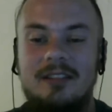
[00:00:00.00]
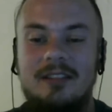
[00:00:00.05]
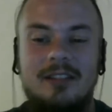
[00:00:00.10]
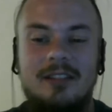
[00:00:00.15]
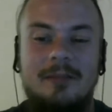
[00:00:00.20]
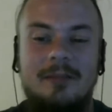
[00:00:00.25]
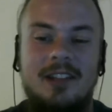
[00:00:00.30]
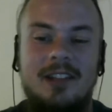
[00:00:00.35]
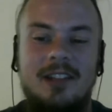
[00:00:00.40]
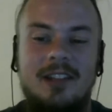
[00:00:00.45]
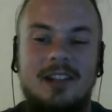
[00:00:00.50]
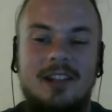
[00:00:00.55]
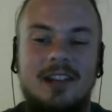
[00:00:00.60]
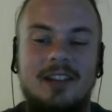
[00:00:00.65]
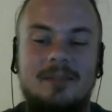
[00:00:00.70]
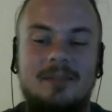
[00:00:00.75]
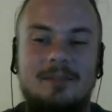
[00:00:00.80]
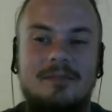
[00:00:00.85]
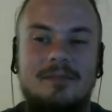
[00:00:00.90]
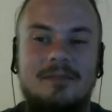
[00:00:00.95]
I'm not like
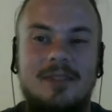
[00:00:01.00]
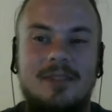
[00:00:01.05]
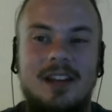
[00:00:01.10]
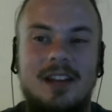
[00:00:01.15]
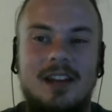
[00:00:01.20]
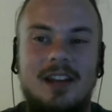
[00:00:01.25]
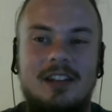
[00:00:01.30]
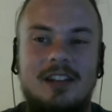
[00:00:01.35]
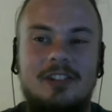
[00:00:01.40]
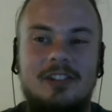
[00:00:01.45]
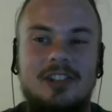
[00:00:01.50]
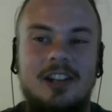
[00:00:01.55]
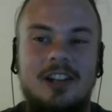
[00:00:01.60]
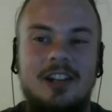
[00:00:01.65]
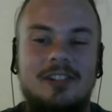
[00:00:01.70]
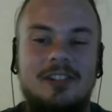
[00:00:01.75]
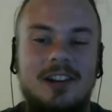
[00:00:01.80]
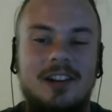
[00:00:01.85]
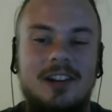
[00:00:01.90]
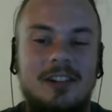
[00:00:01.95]
a child
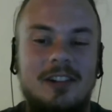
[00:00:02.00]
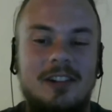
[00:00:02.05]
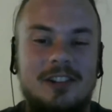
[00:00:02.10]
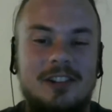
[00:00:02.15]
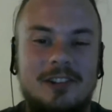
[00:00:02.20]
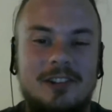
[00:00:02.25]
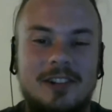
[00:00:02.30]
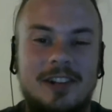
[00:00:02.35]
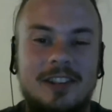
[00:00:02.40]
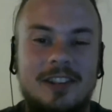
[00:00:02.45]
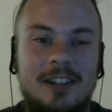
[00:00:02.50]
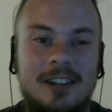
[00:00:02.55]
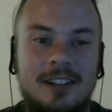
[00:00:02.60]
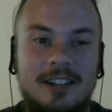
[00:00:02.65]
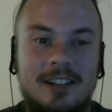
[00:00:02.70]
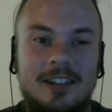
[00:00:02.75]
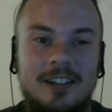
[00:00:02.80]
psychologist or anything.